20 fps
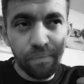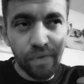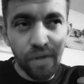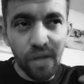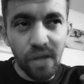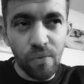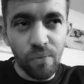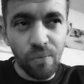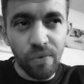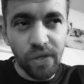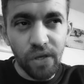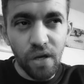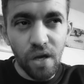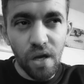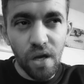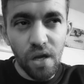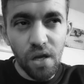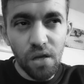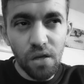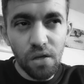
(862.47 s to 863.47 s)
And we
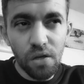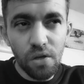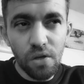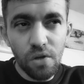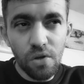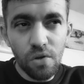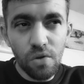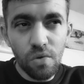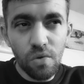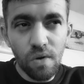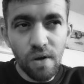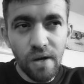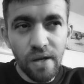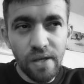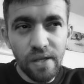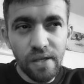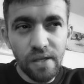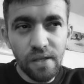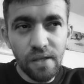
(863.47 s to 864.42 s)
can't quite